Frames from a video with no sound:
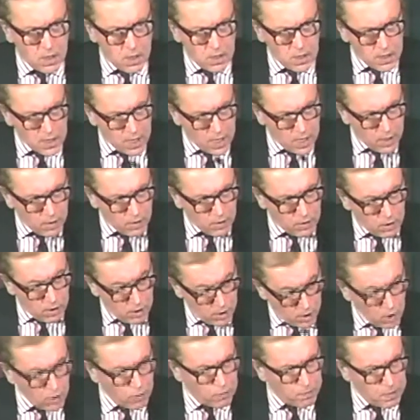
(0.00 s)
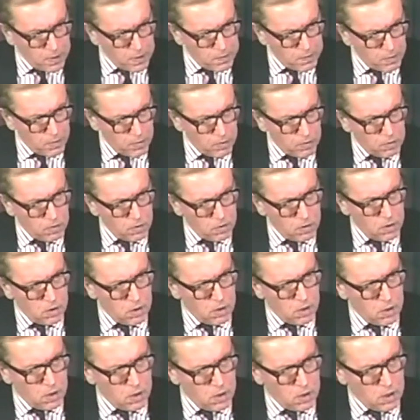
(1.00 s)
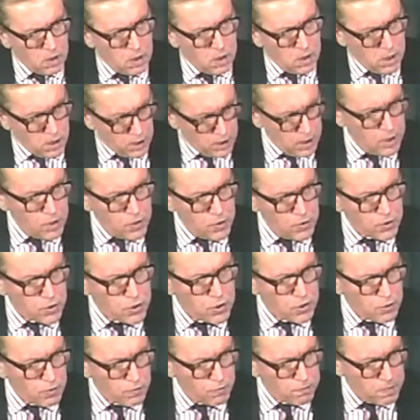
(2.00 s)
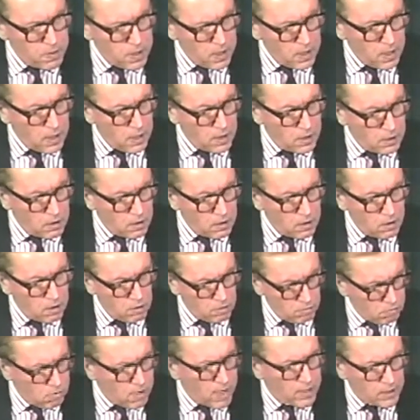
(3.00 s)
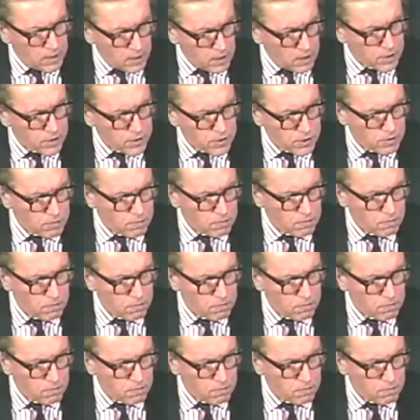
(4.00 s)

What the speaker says: now, a lot of people accuse you of being reckless.